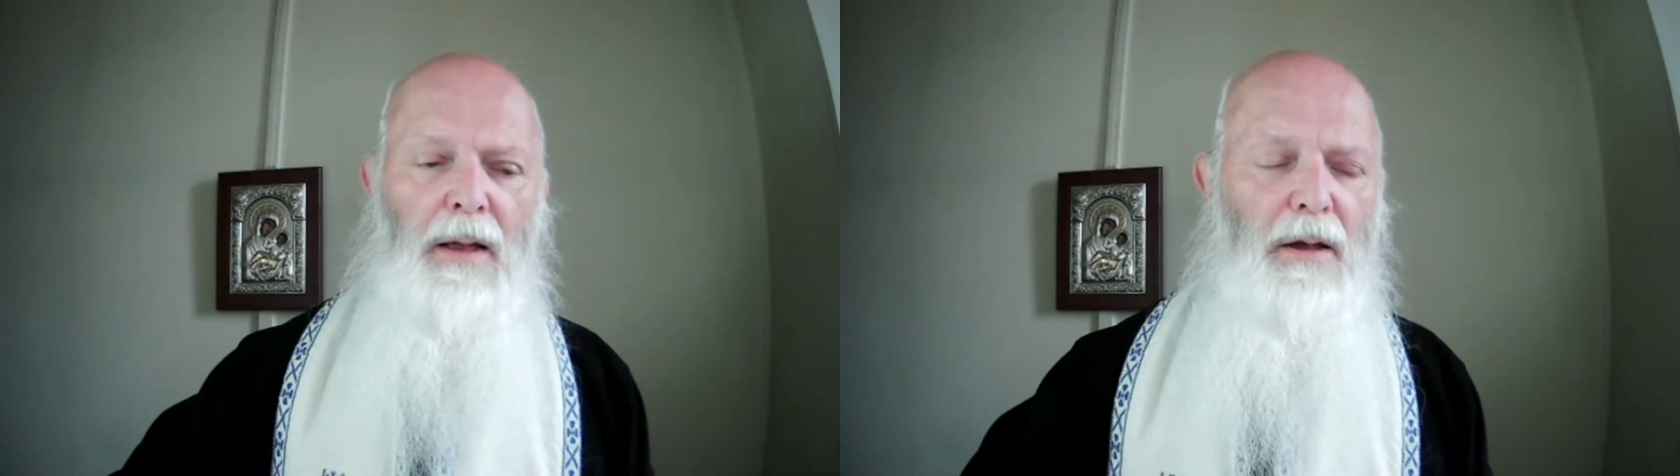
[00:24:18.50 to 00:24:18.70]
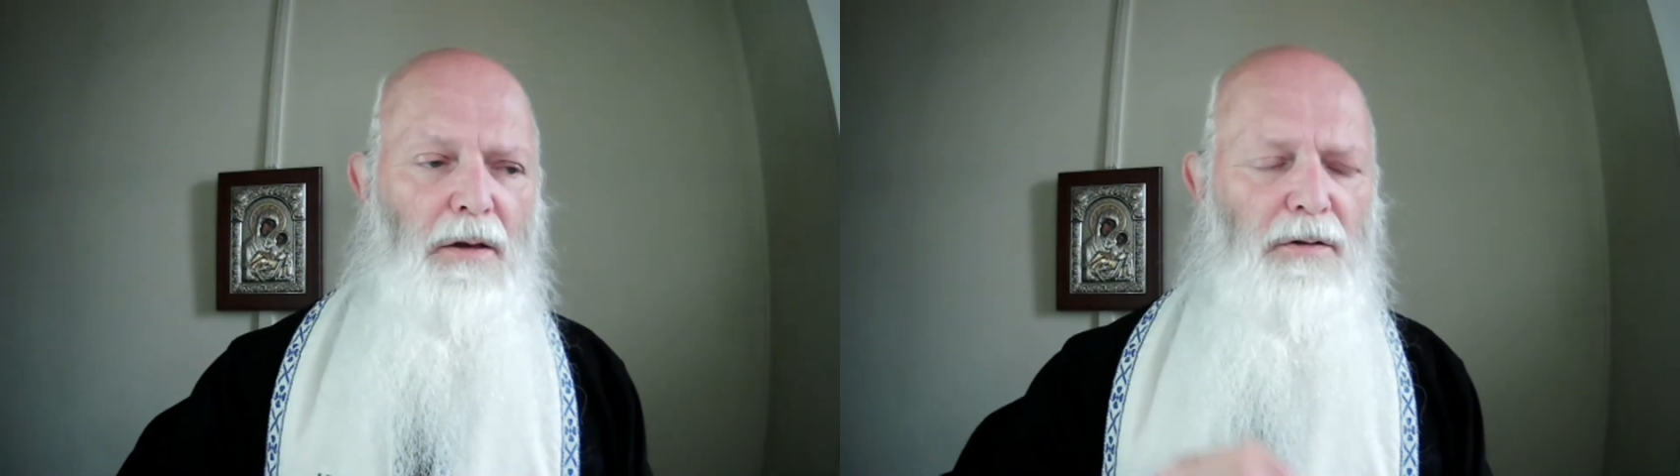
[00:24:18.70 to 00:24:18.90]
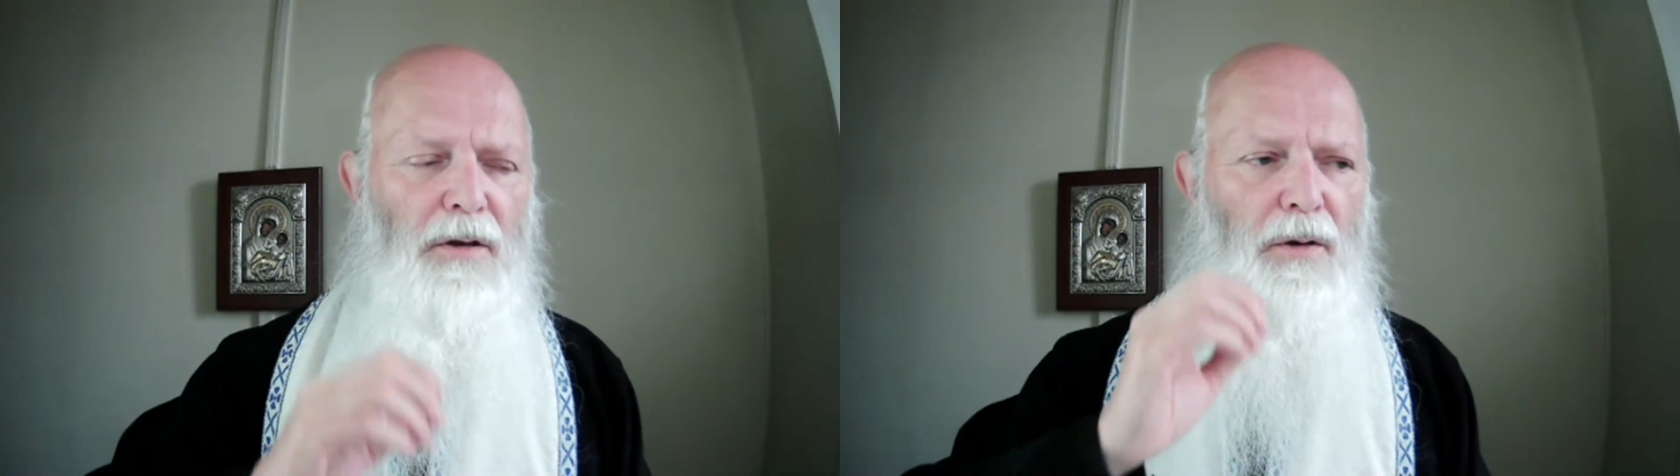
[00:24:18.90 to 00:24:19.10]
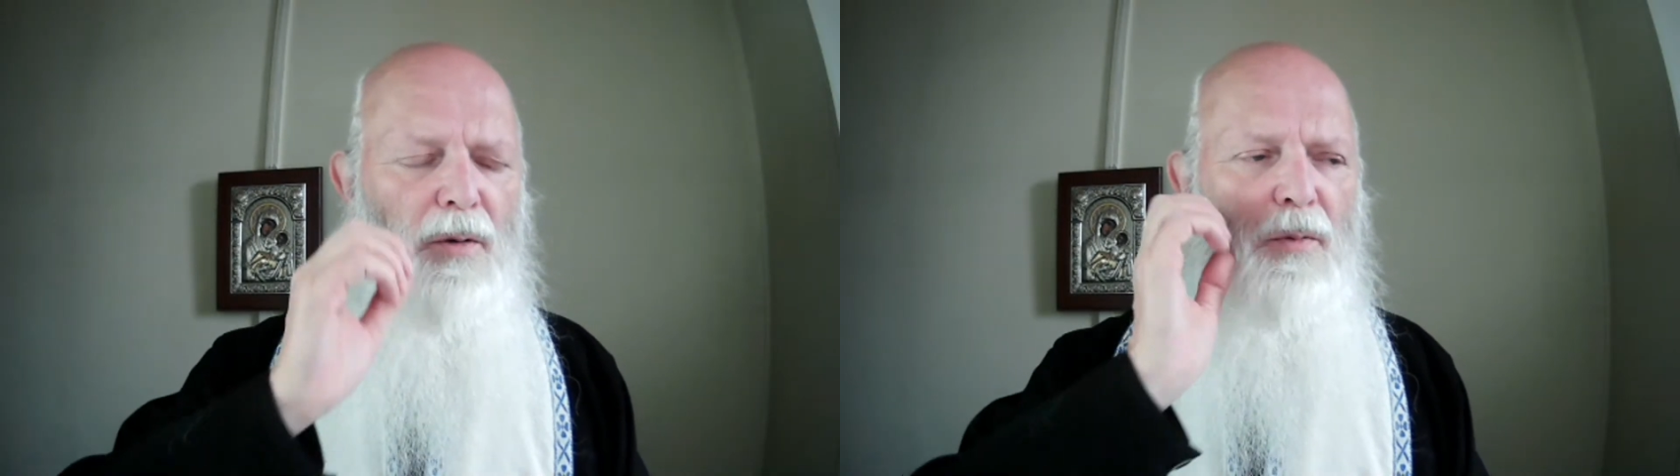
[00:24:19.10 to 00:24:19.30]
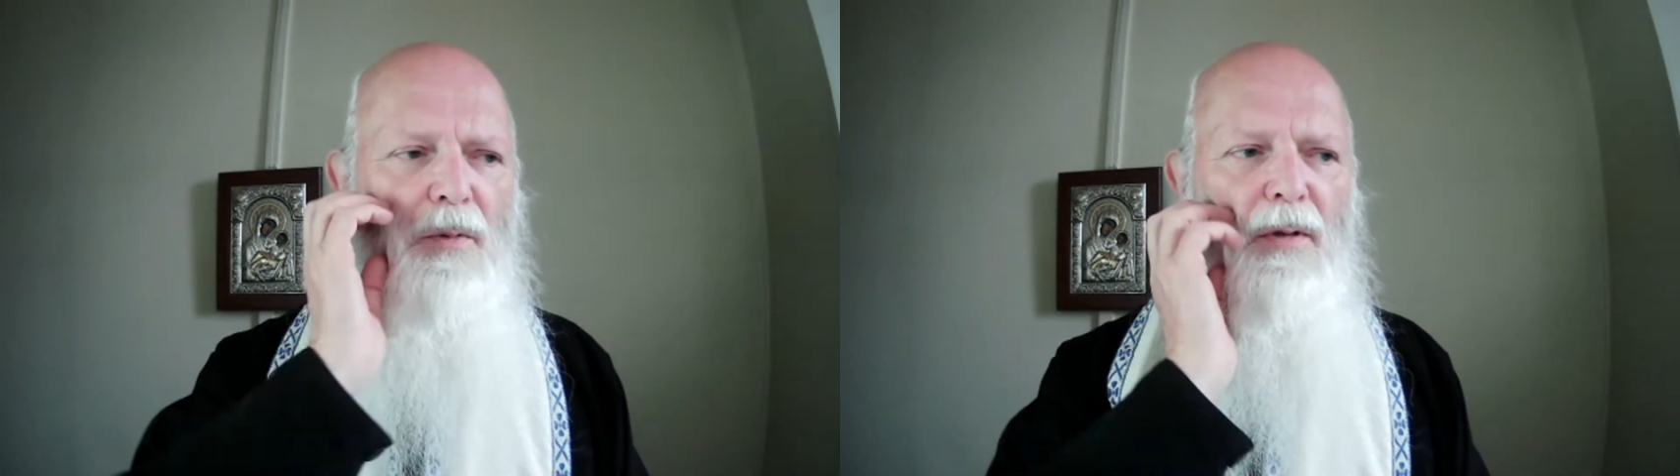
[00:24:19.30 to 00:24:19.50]

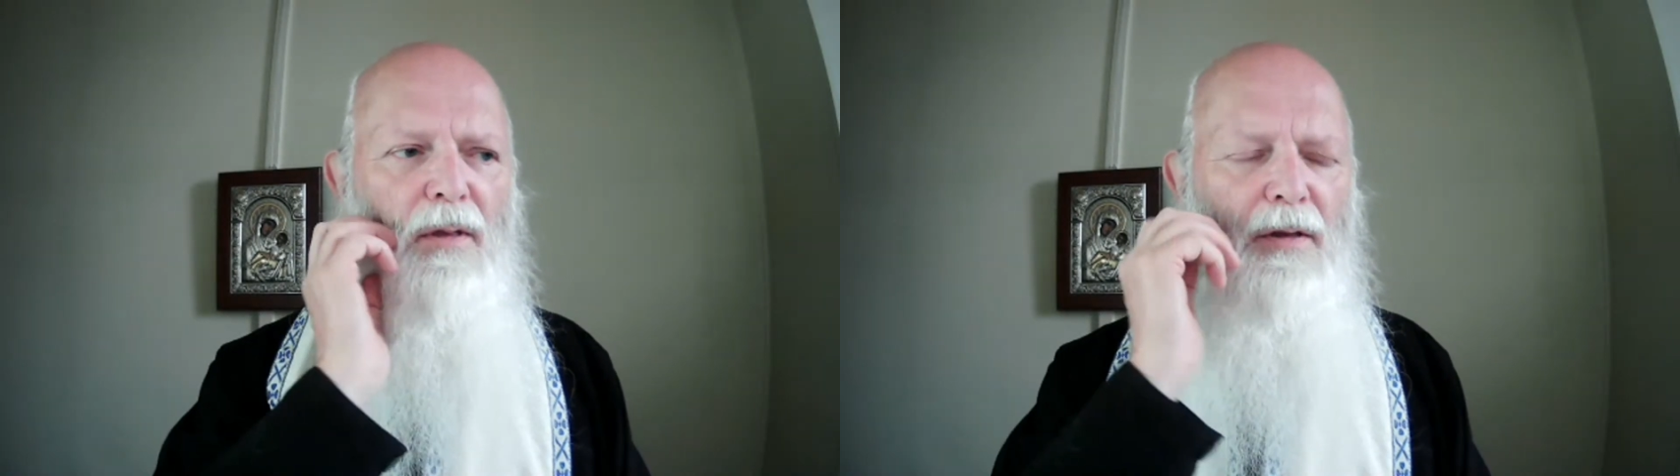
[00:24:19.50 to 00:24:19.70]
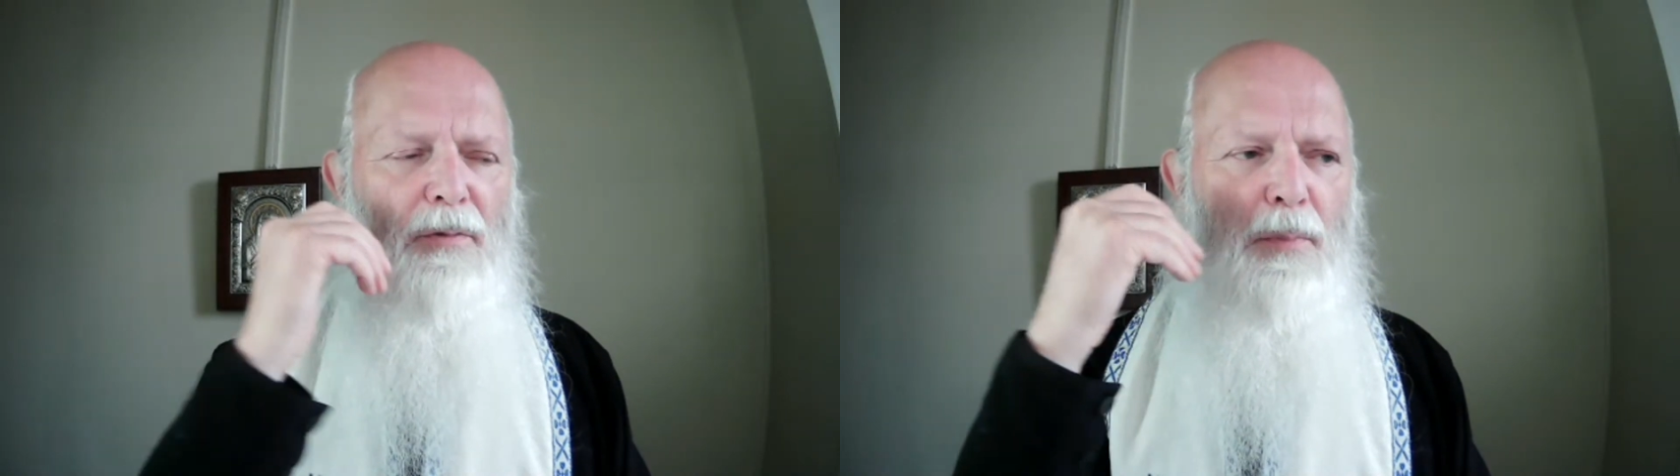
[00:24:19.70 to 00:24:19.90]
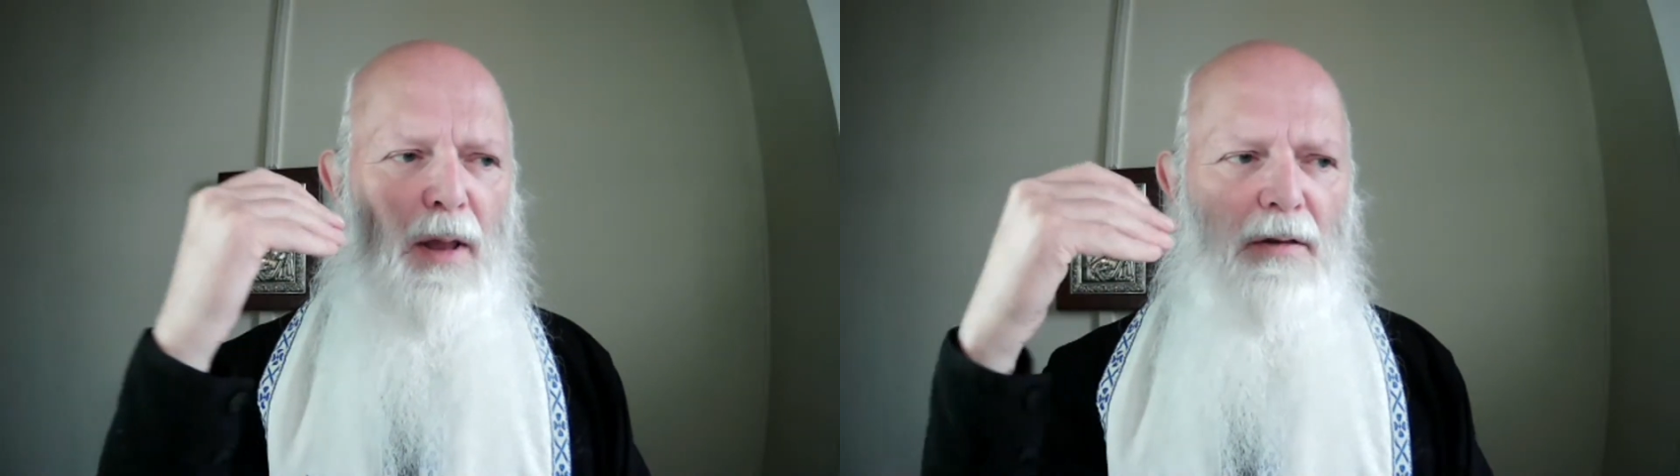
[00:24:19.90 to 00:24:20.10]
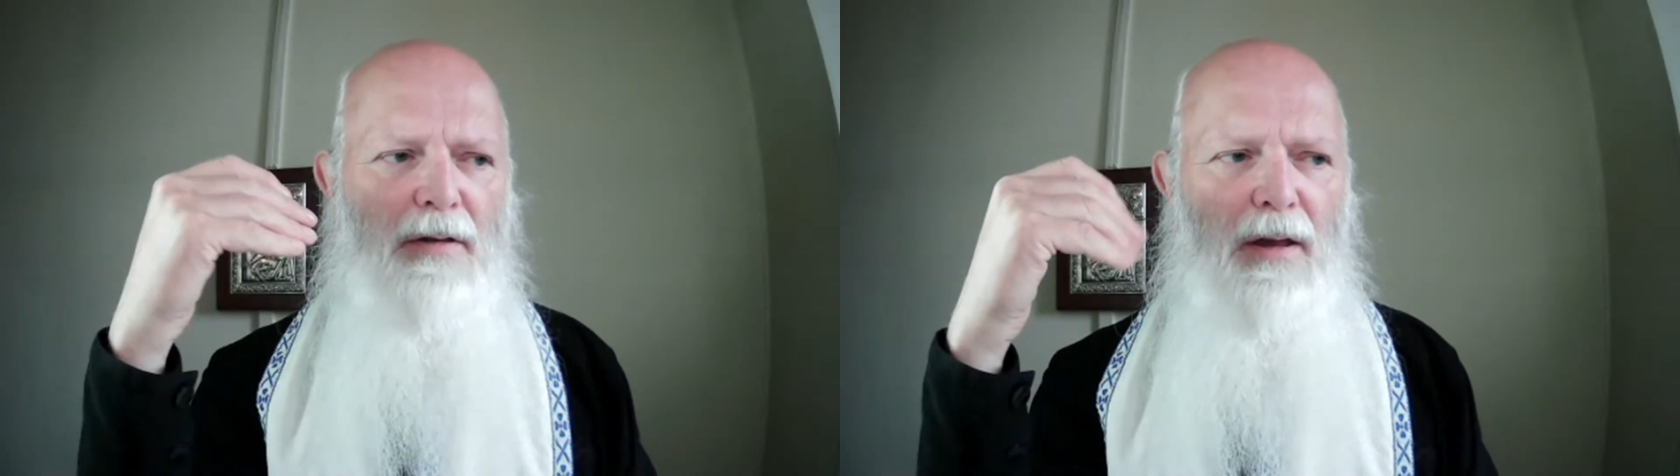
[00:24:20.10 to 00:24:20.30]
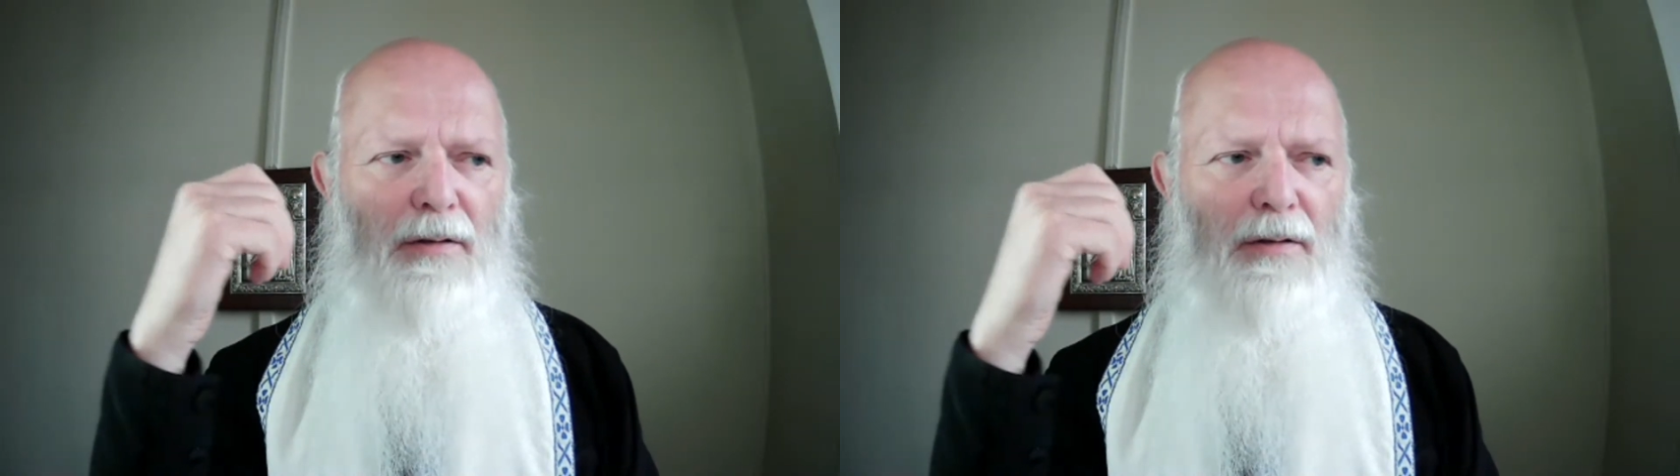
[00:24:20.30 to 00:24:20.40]
So this blessing